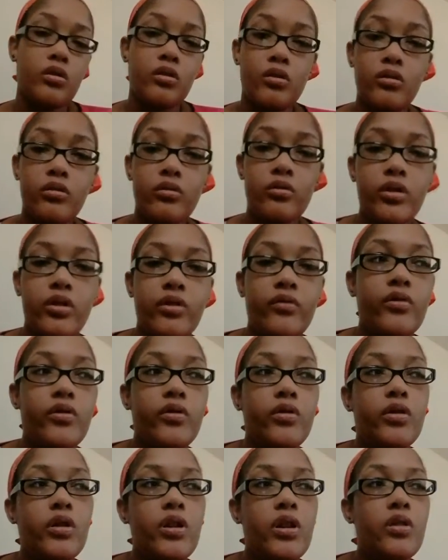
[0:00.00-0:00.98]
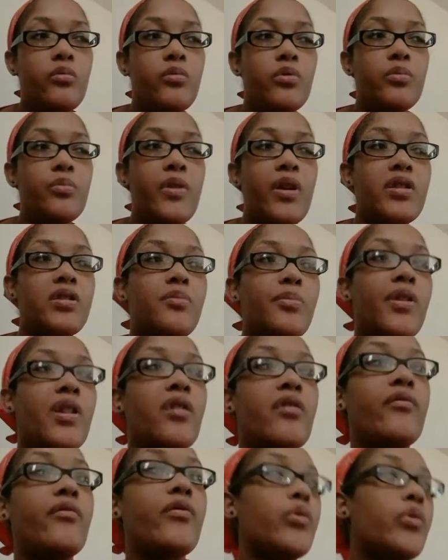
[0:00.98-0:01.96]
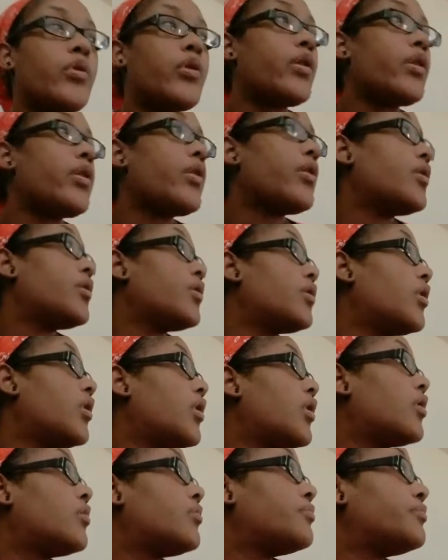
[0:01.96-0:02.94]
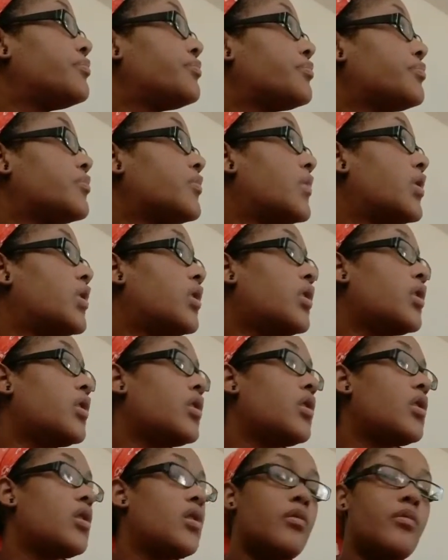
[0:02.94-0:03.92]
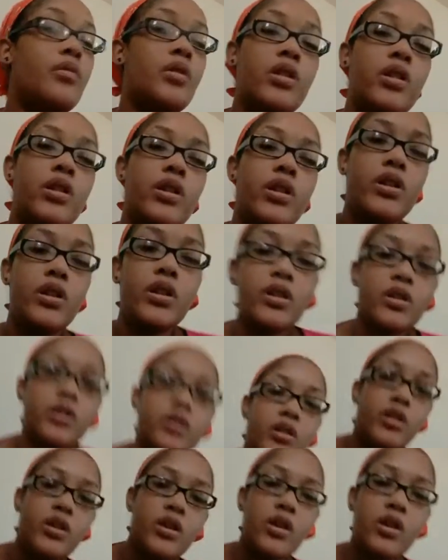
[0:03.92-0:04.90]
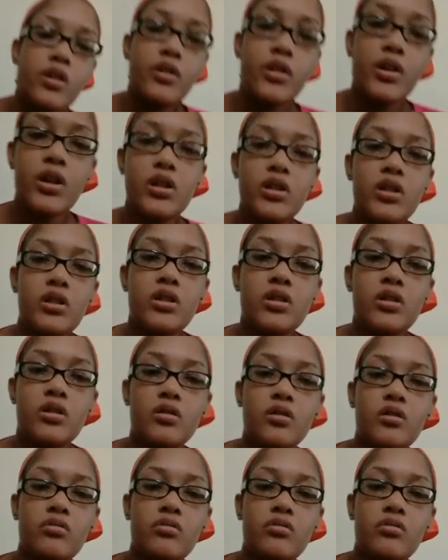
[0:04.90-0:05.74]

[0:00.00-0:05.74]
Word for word: whatever. I don't want to pass it back and forth. Uh, but, yeah, that's